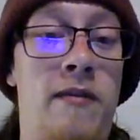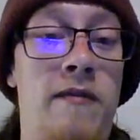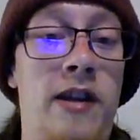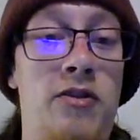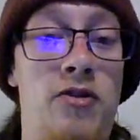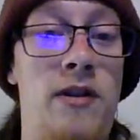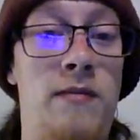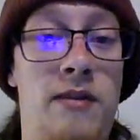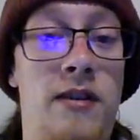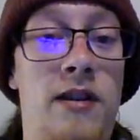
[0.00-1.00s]
I've had
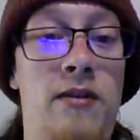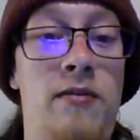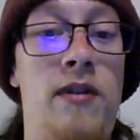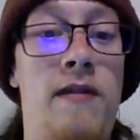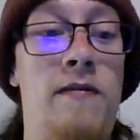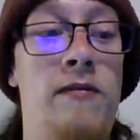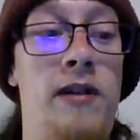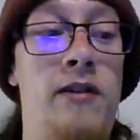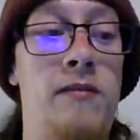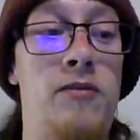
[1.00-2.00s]
dreams that do
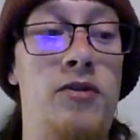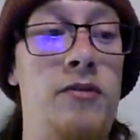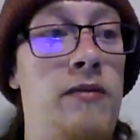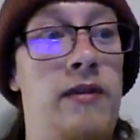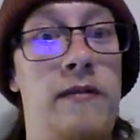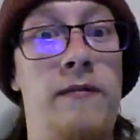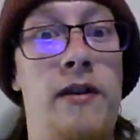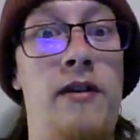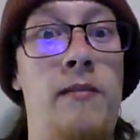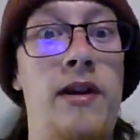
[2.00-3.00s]
definitely come true, and it
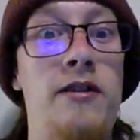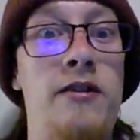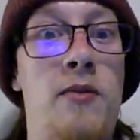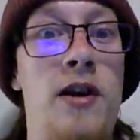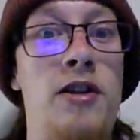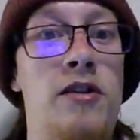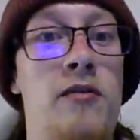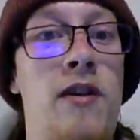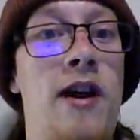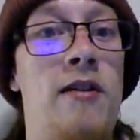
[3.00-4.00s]
fucking makes you
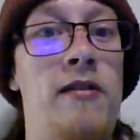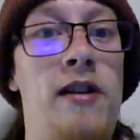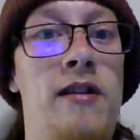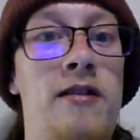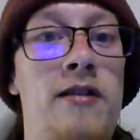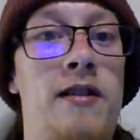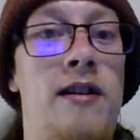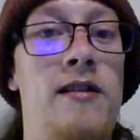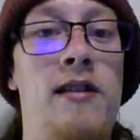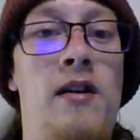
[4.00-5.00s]
question reality, does it not?